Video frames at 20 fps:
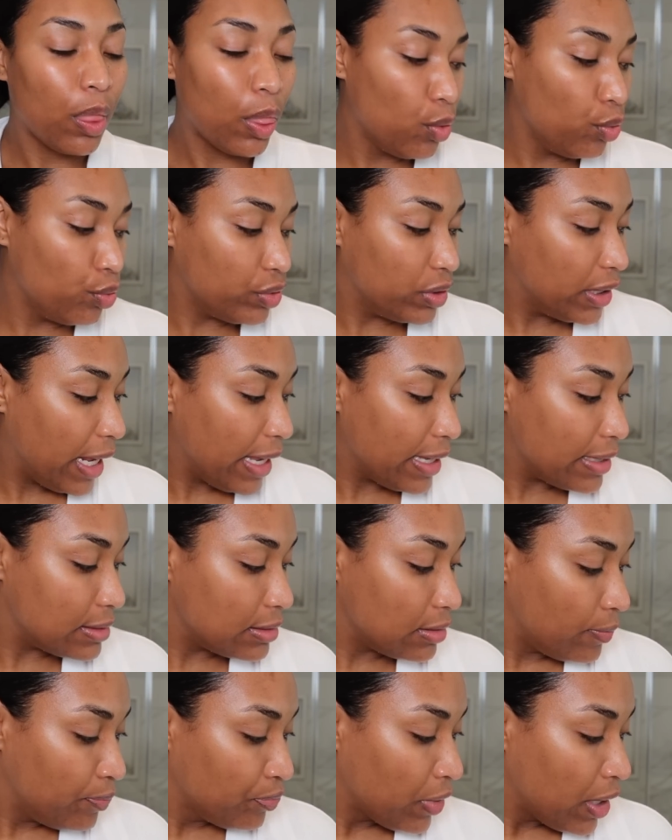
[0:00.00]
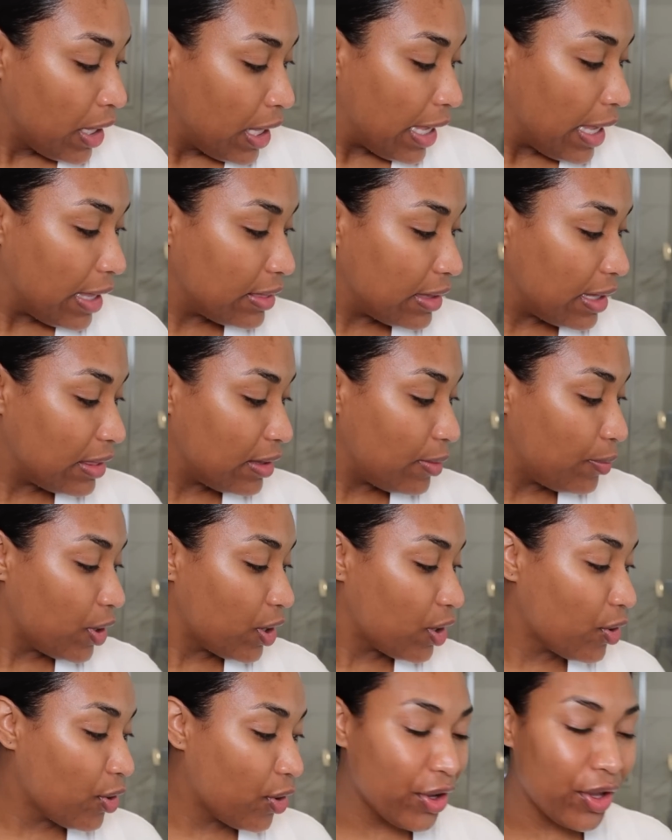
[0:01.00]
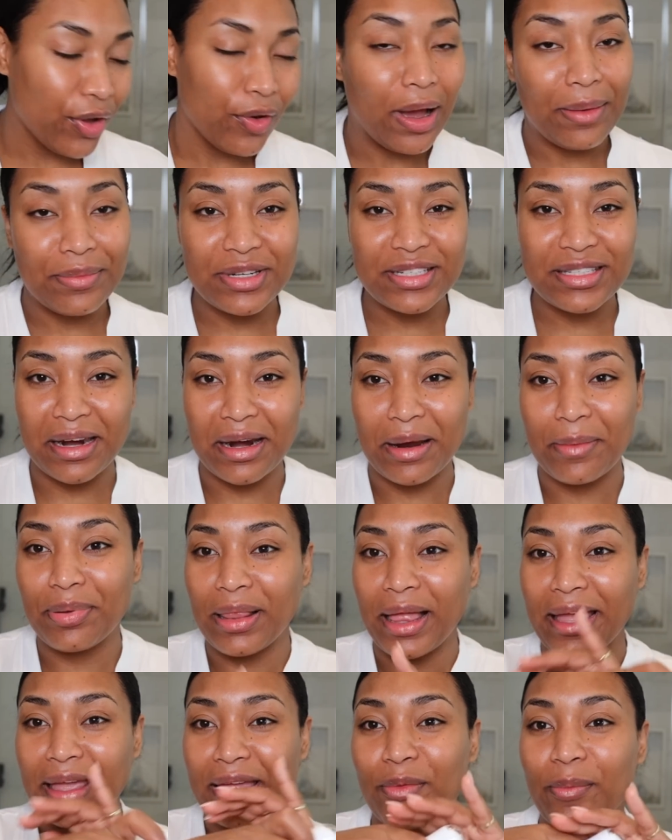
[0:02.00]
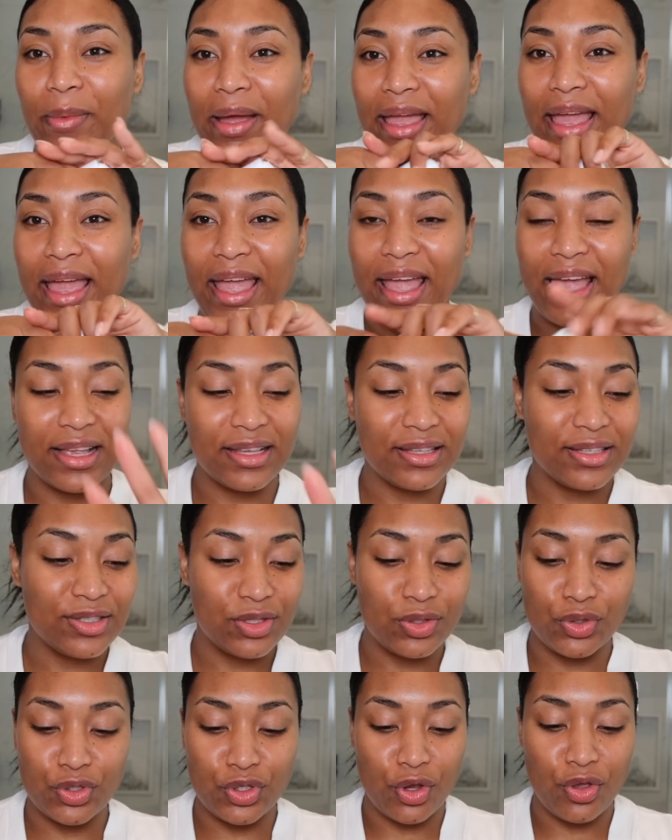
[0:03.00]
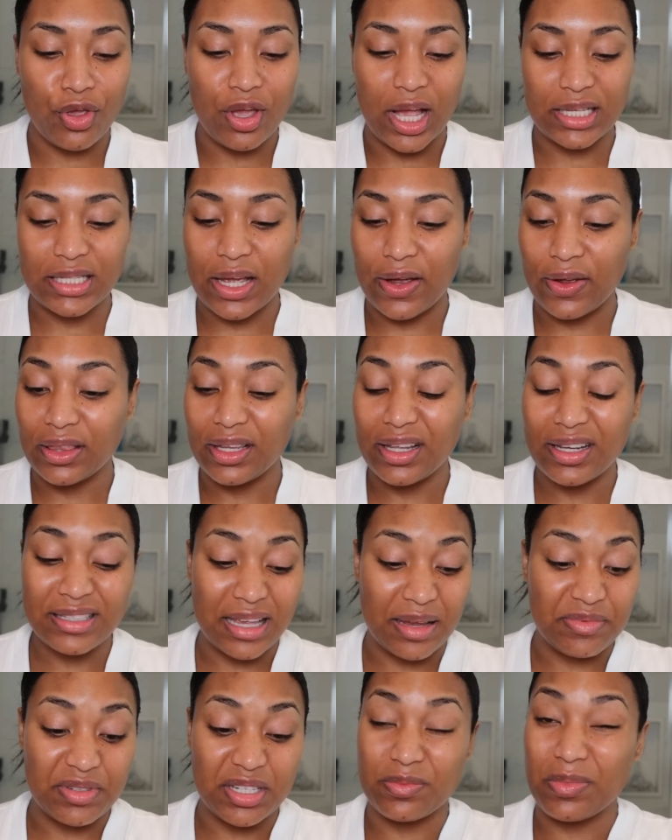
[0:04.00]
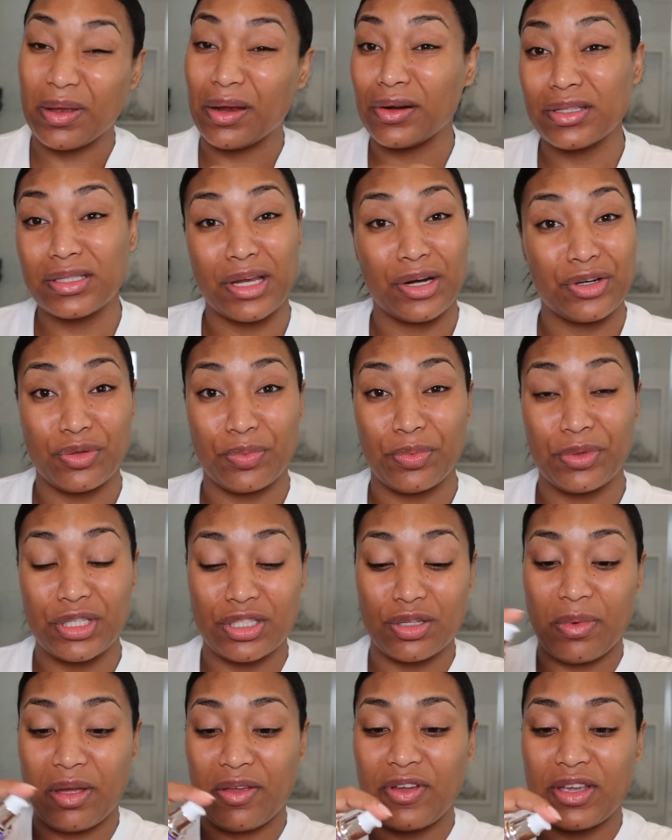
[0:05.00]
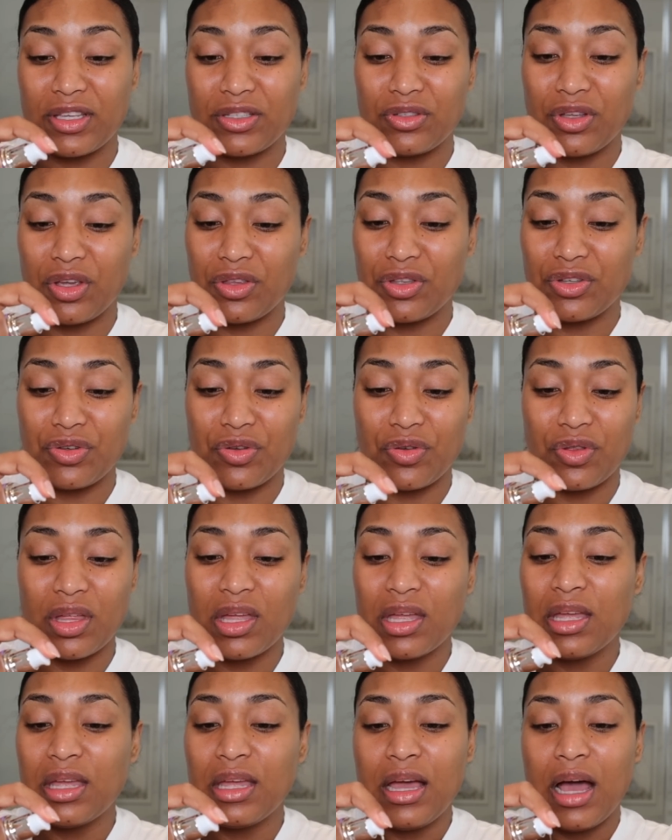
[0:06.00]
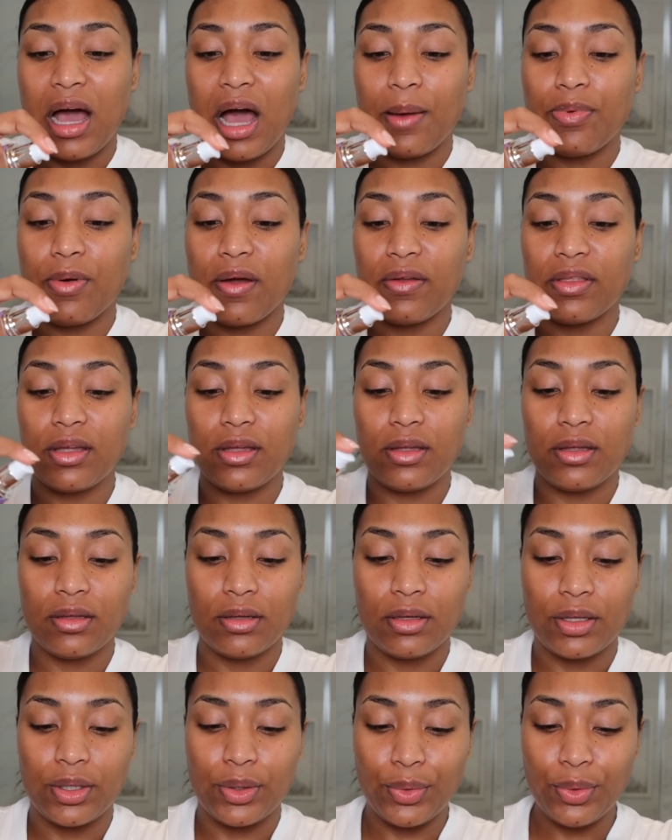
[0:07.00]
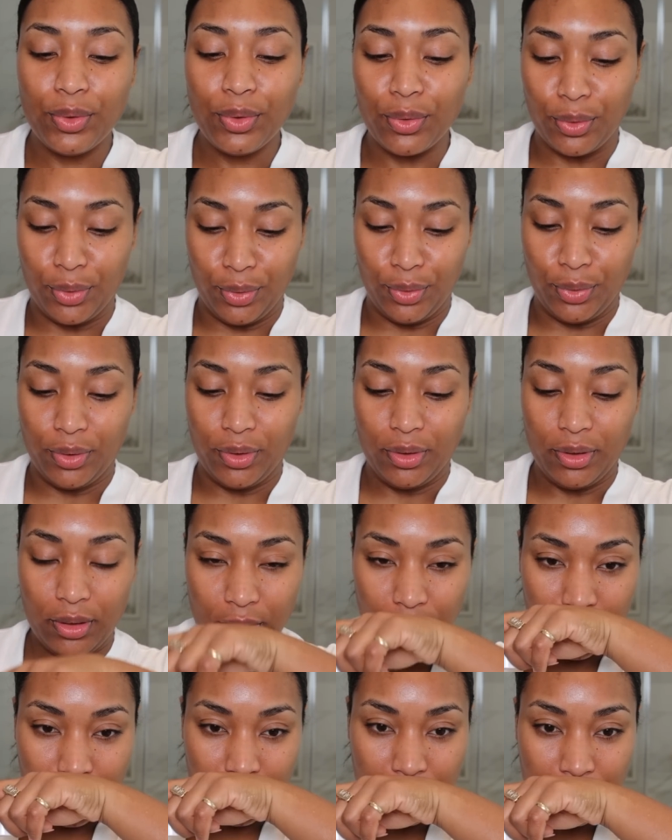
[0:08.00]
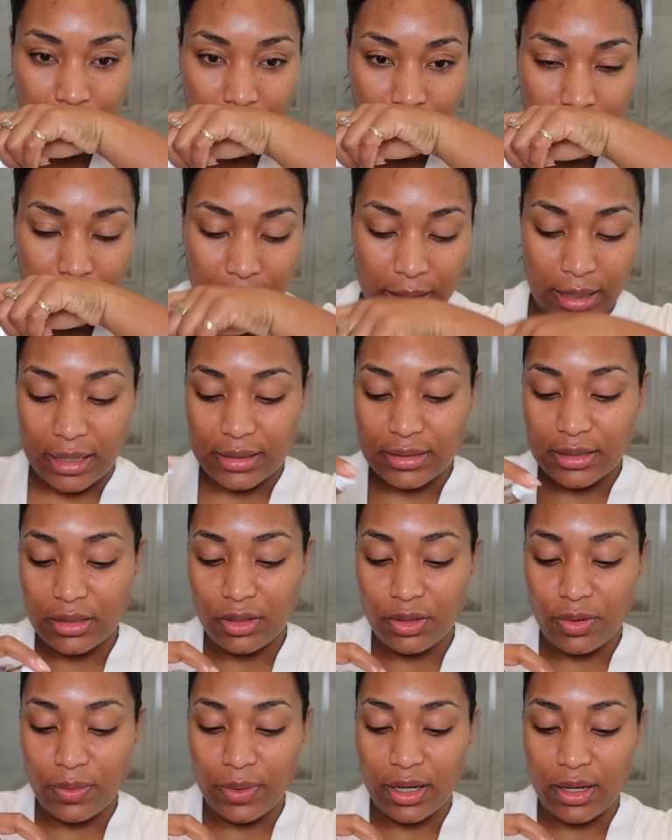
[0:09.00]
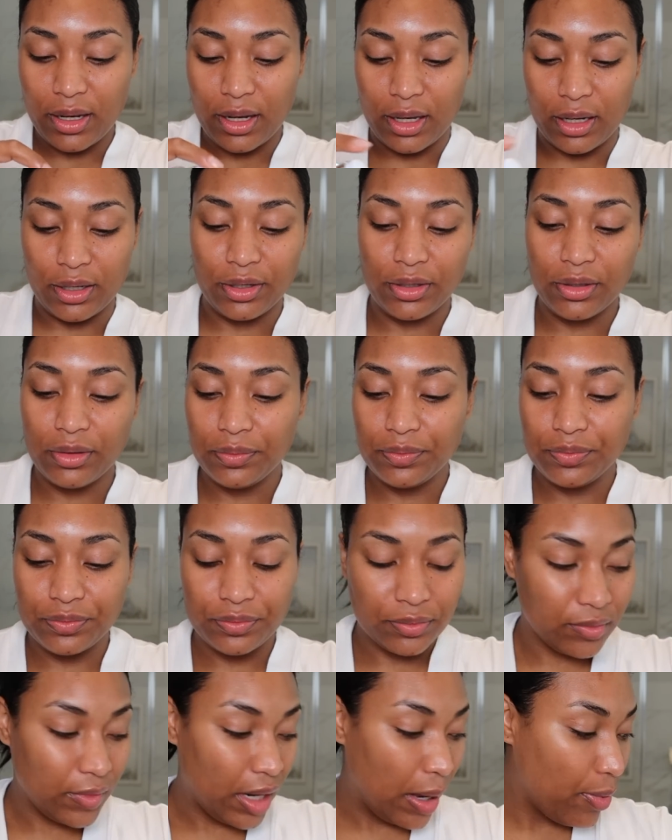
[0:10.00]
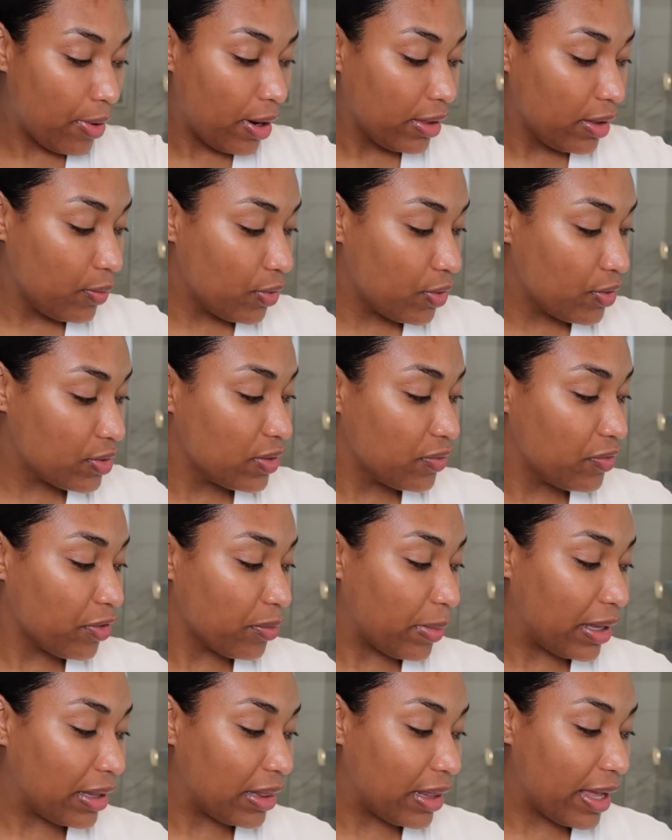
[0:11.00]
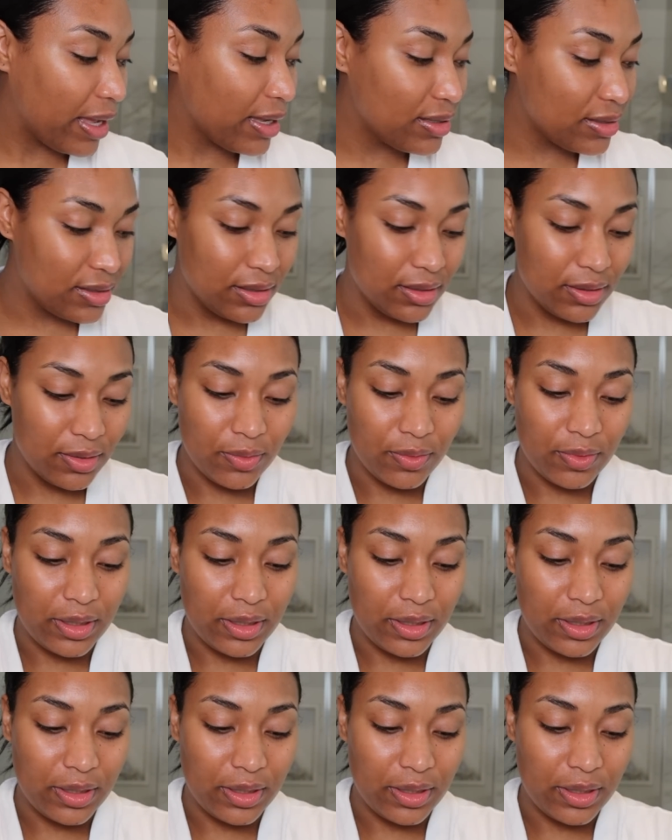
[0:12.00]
Ooh, nice. And then the beauty oil, I'm just gonna apply it on my hands to show you guys how it looks. I'm just very scared to put this on my face, to tell you the truth. I'll probably, ooh. It has a little bit of color. I probably will use it for my legs.